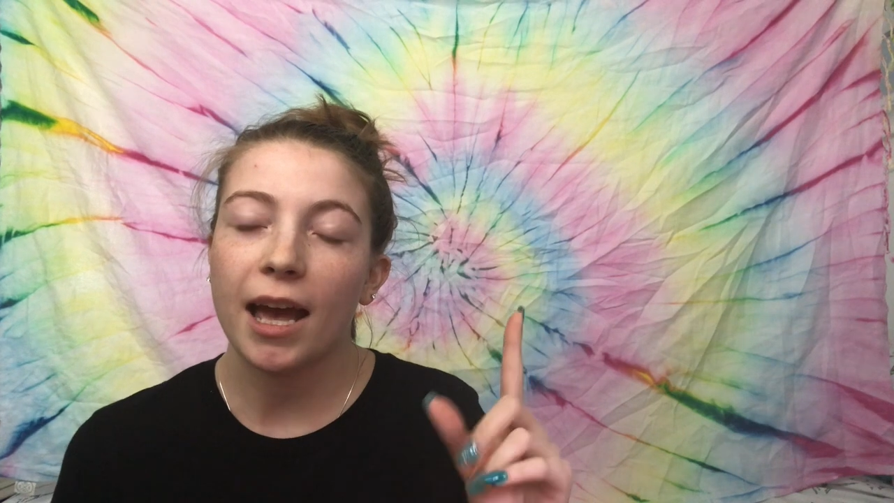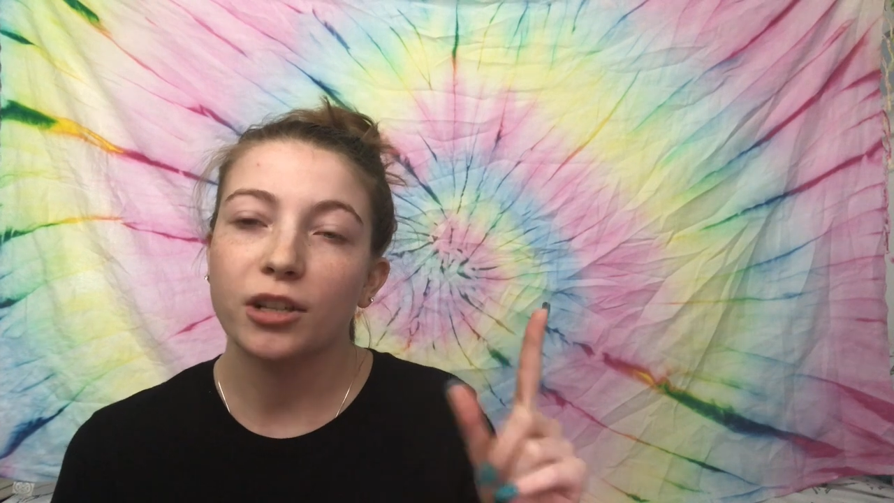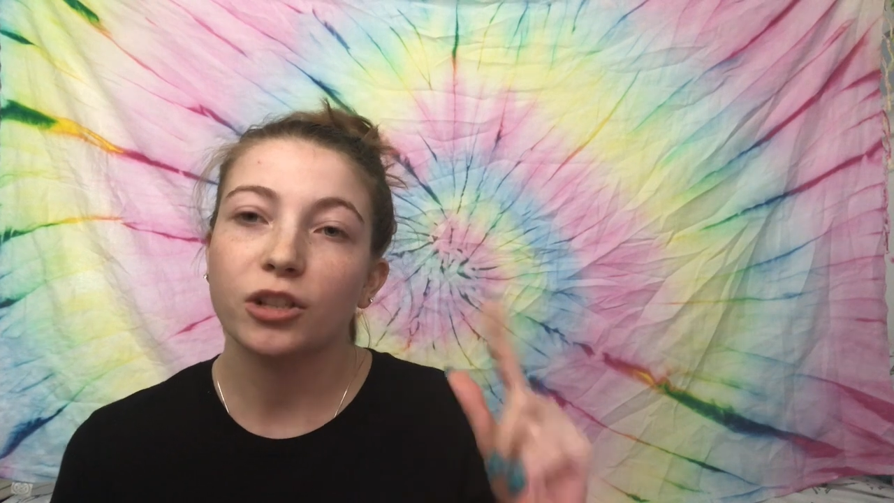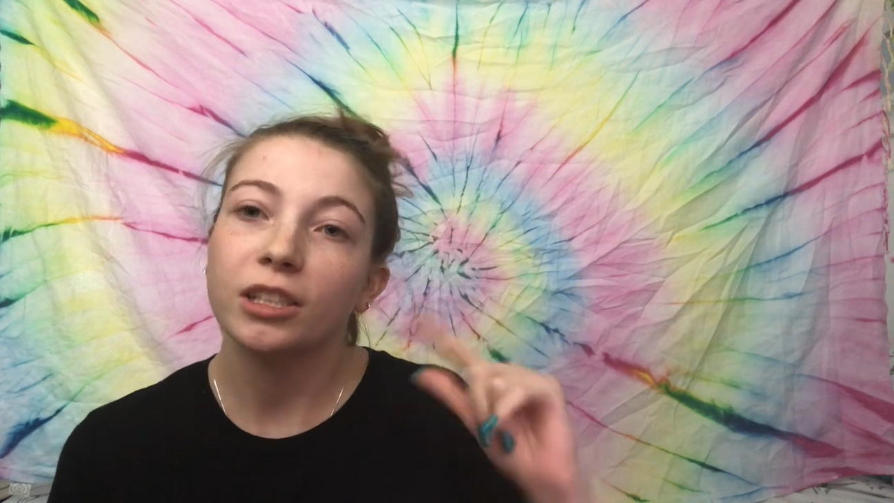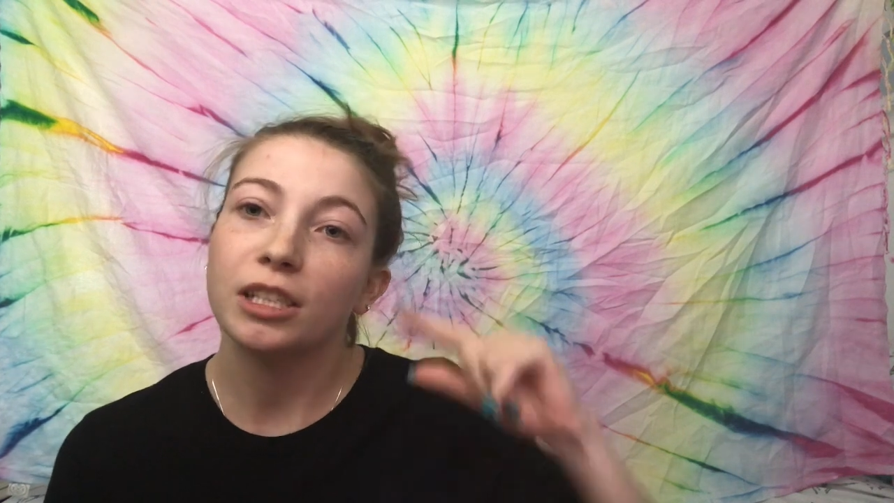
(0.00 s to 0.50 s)

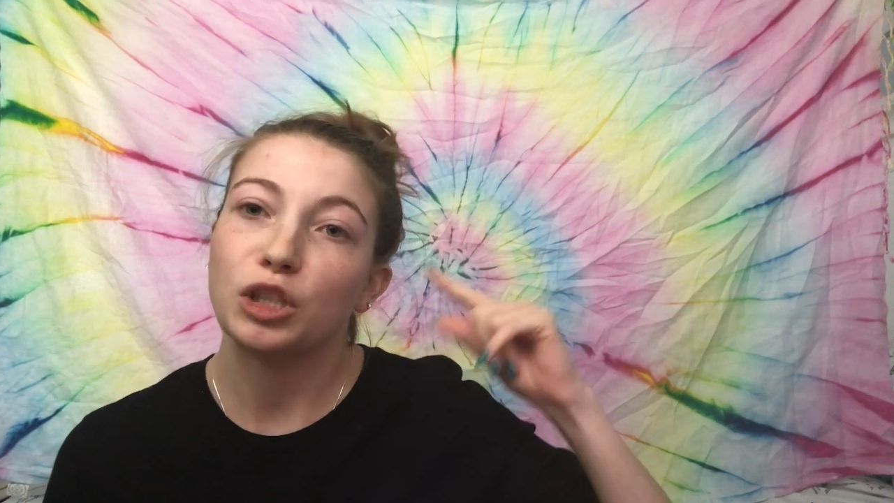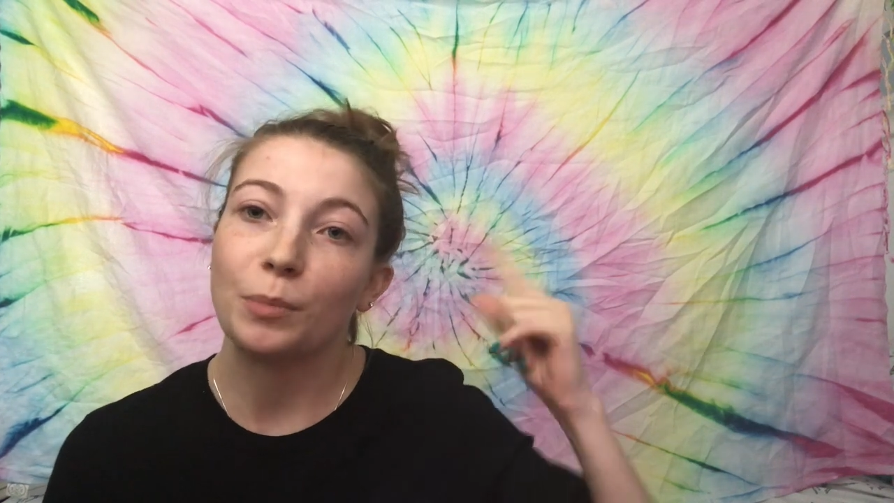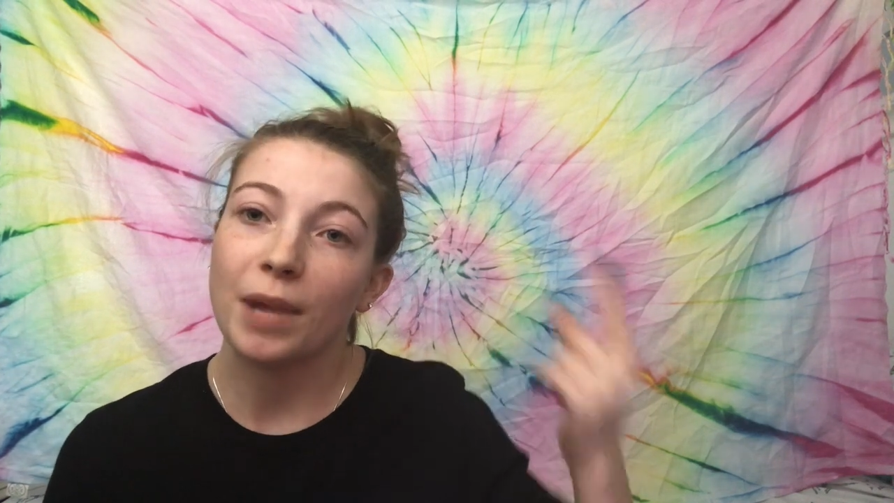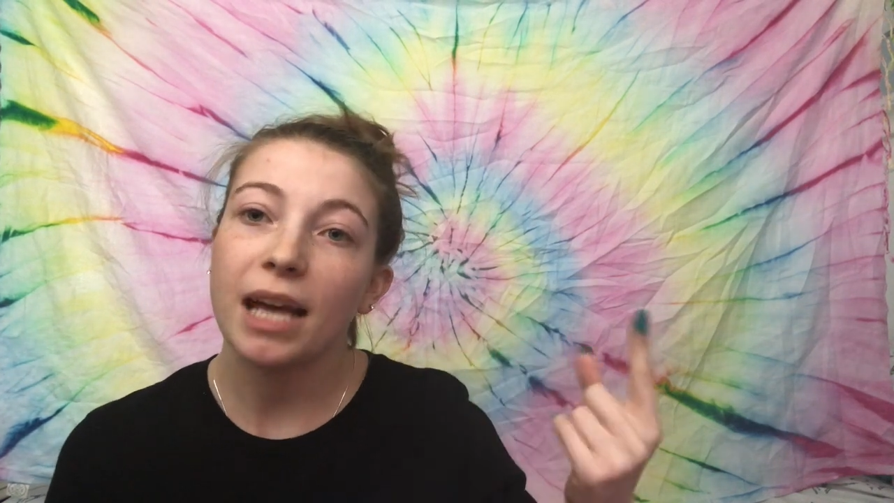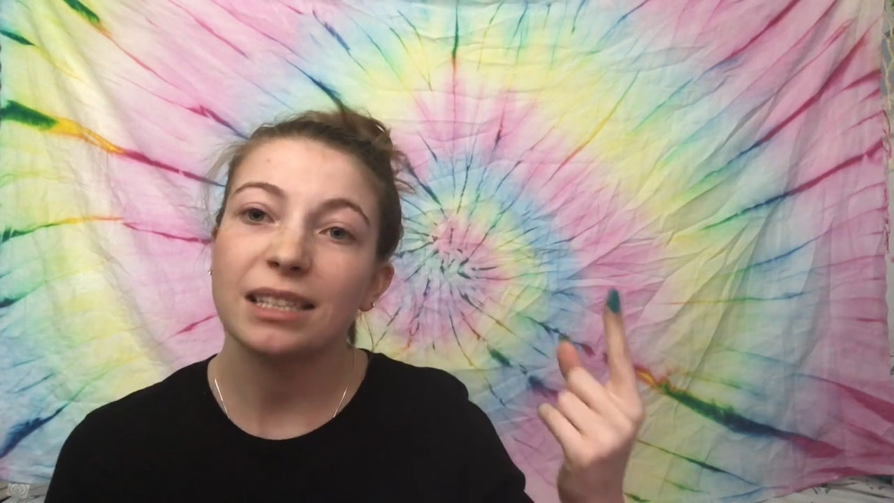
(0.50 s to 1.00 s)
actually in
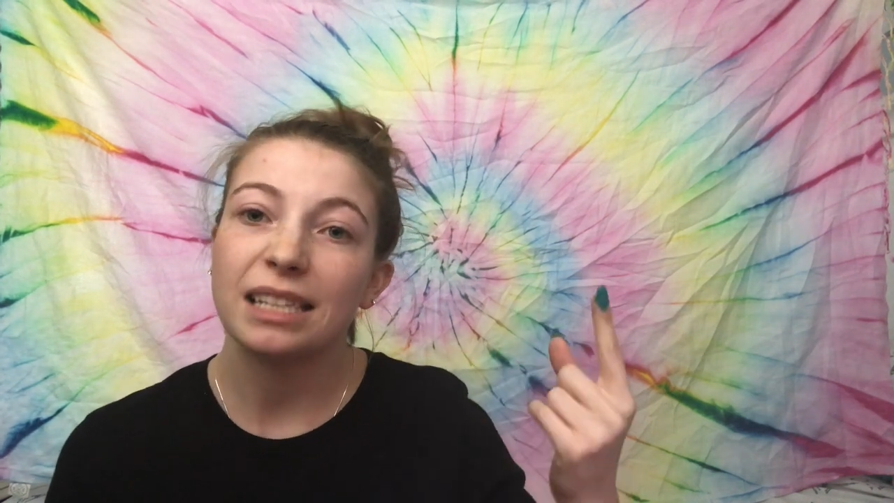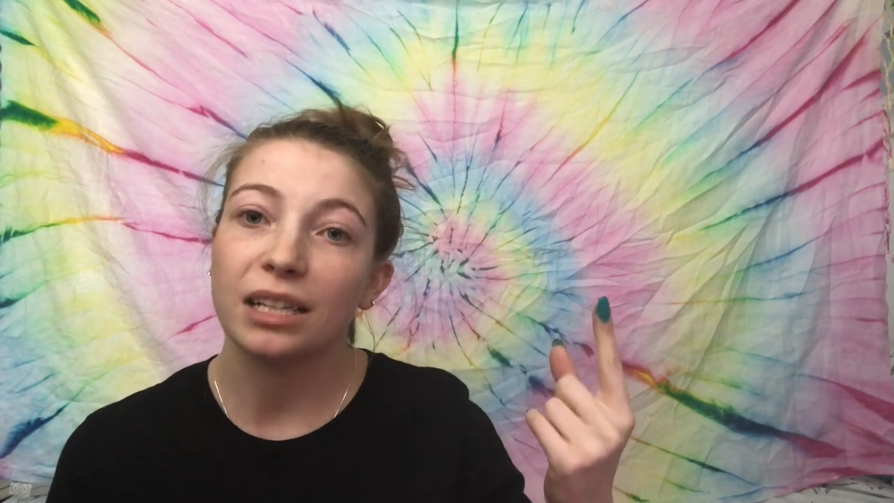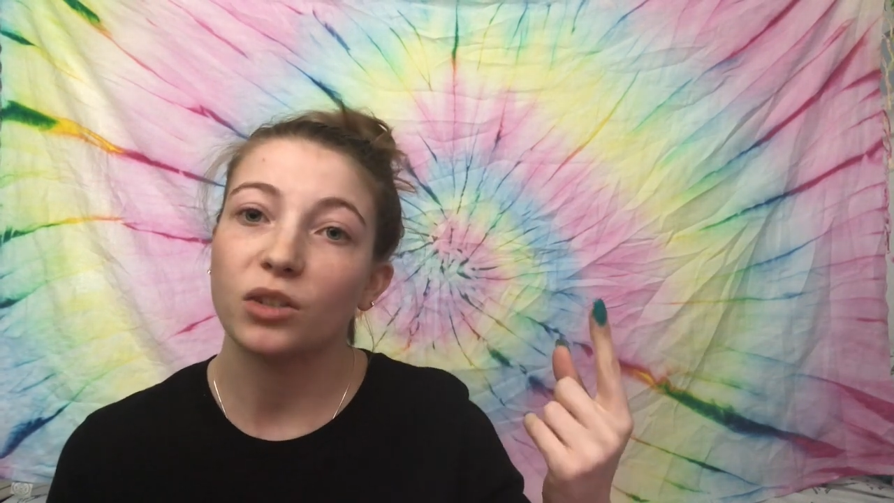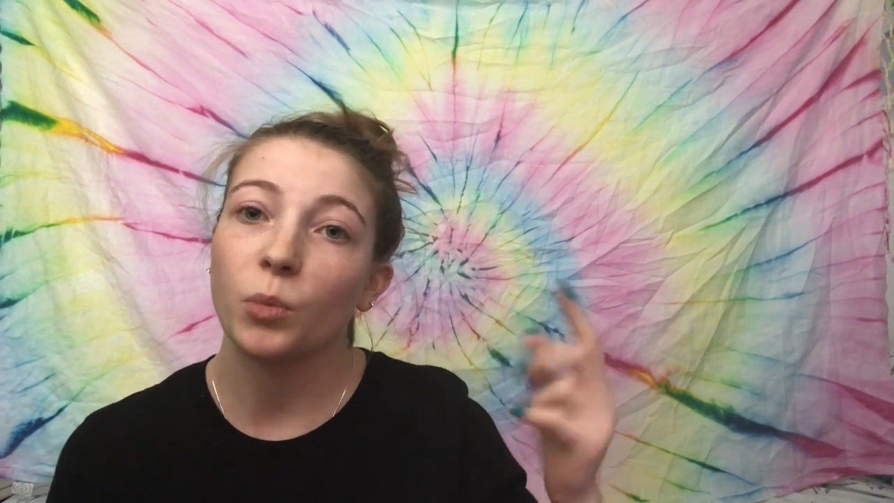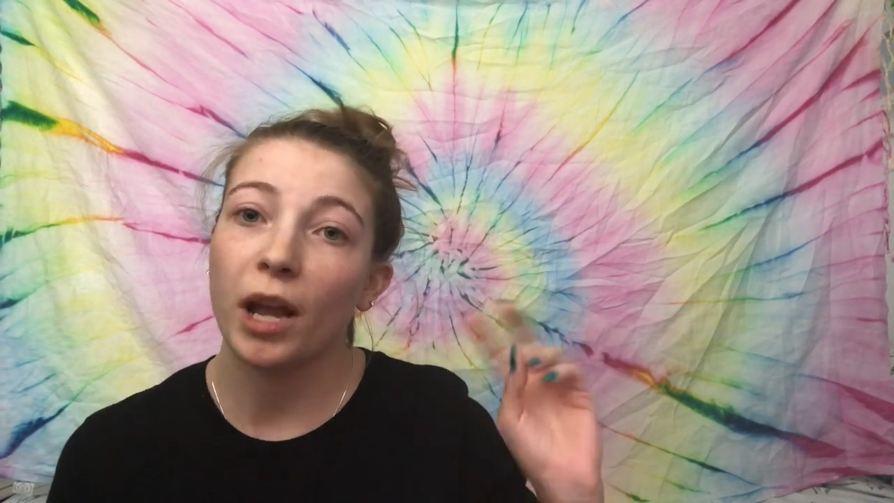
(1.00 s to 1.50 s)
gymnastics